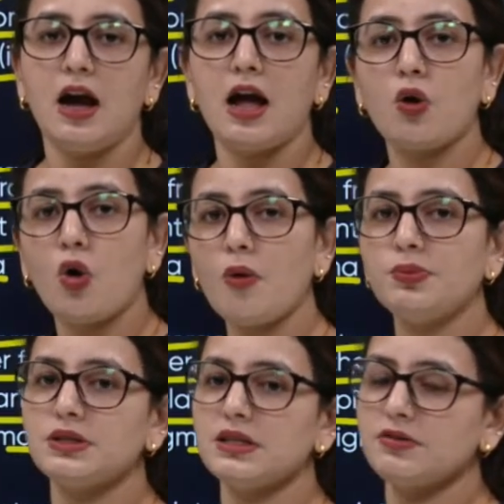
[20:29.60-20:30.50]
I
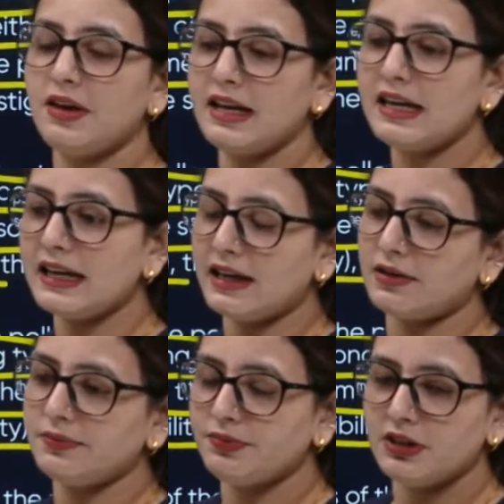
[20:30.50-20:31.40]
hope this is very clear.
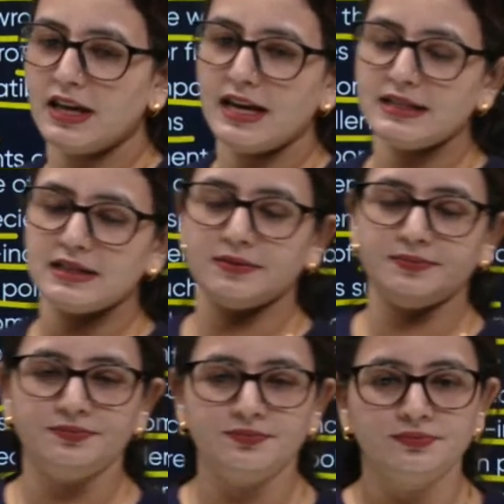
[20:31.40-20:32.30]
Yes?
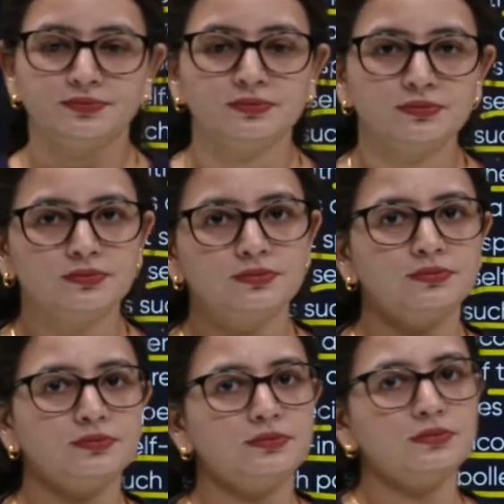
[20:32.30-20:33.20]

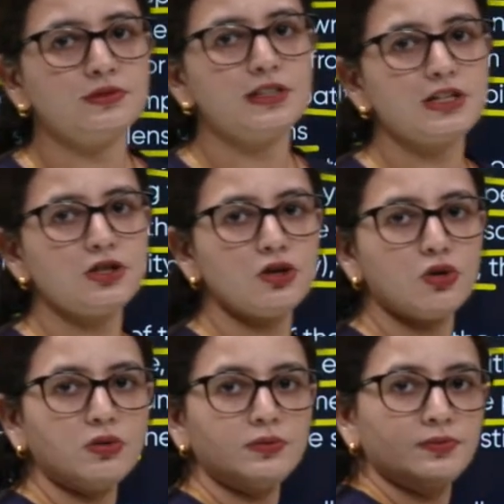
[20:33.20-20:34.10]
Yes or
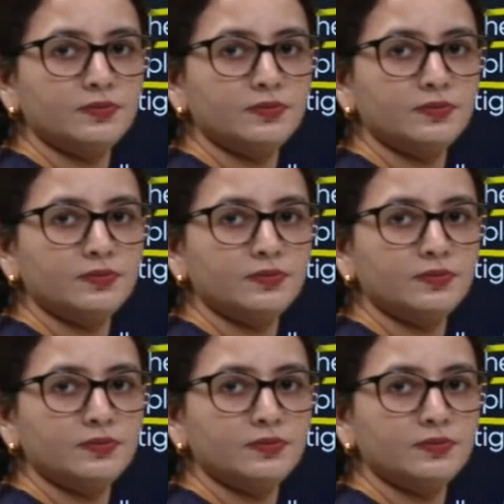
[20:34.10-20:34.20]
no?